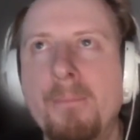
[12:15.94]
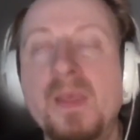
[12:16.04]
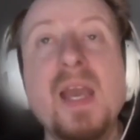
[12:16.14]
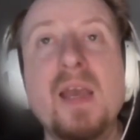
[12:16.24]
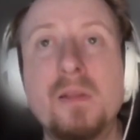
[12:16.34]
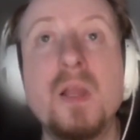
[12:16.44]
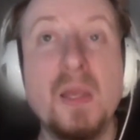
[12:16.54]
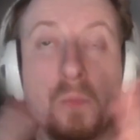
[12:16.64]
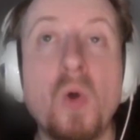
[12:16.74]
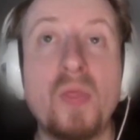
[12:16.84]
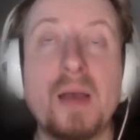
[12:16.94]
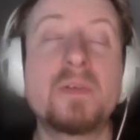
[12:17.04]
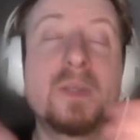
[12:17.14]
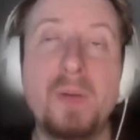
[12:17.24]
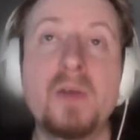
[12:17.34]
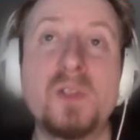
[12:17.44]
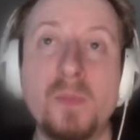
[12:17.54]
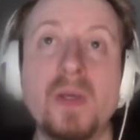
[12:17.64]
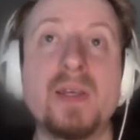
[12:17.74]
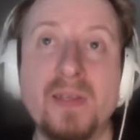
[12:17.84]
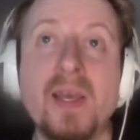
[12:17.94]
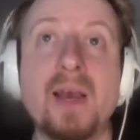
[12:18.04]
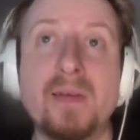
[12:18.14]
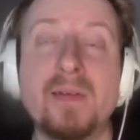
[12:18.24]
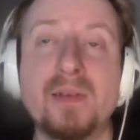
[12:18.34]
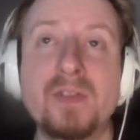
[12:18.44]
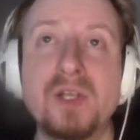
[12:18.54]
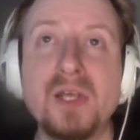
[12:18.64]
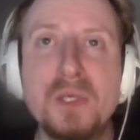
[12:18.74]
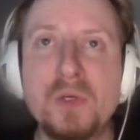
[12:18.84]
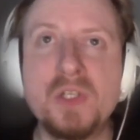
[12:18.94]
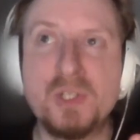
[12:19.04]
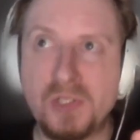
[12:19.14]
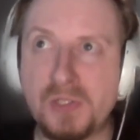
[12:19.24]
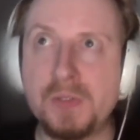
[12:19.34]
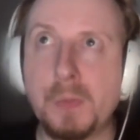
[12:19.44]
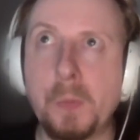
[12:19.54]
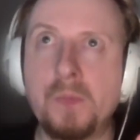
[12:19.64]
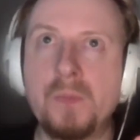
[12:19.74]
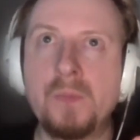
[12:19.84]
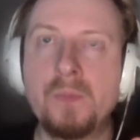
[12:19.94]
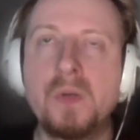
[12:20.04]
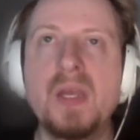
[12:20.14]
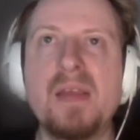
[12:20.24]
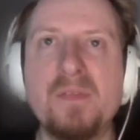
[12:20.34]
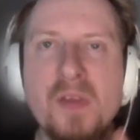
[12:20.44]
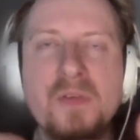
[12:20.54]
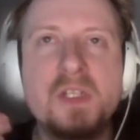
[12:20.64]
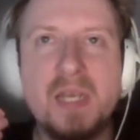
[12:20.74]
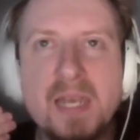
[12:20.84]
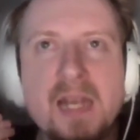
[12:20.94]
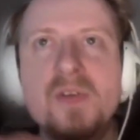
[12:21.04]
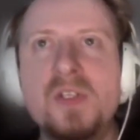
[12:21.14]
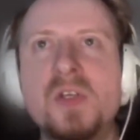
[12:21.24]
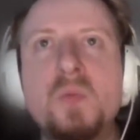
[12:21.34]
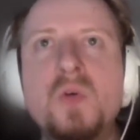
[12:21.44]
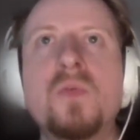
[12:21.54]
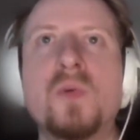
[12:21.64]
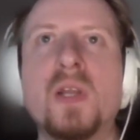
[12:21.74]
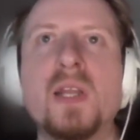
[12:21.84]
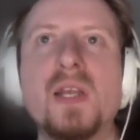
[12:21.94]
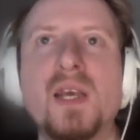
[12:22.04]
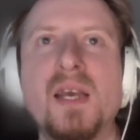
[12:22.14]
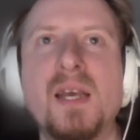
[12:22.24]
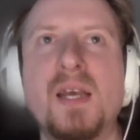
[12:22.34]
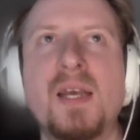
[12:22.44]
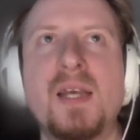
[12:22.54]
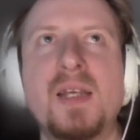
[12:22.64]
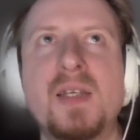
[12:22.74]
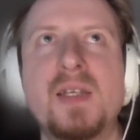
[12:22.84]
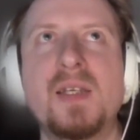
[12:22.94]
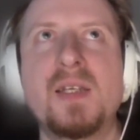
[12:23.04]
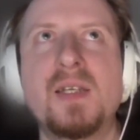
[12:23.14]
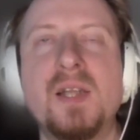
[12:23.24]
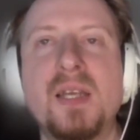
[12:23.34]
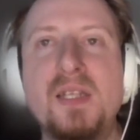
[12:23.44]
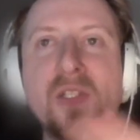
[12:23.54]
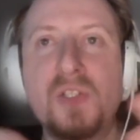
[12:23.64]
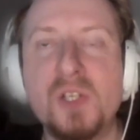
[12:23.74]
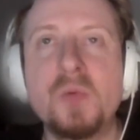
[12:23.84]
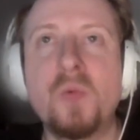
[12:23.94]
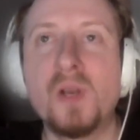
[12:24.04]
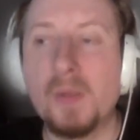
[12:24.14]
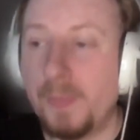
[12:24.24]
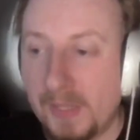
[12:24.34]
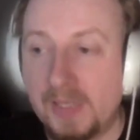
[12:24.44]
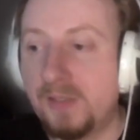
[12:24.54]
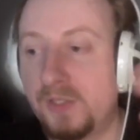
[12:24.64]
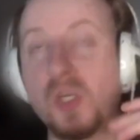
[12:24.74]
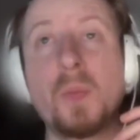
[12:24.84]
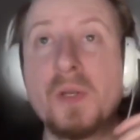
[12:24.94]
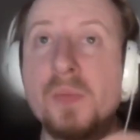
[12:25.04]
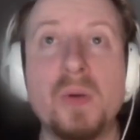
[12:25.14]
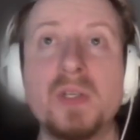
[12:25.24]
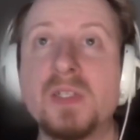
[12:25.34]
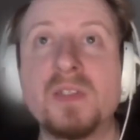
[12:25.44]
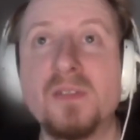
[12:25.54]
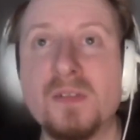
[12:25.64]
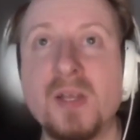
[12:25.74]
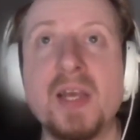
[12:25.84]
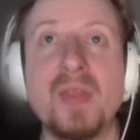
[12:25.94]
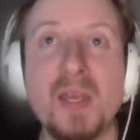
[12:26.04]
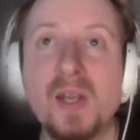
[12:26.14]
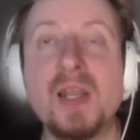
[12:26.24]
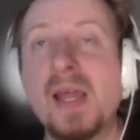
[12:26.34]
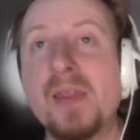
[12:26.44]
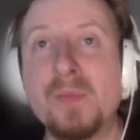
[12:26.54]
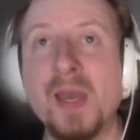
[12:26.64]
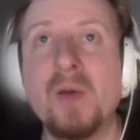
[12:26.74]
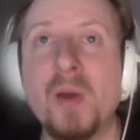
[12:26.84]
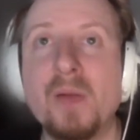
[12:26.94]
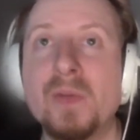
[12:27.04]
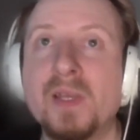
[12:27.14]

yeah, like what that was supposed to be. Yeah. So like you can just, but if you're doing Wolverine, like, do you want to be chopping up bodies? Like, are they going to let them get away with that?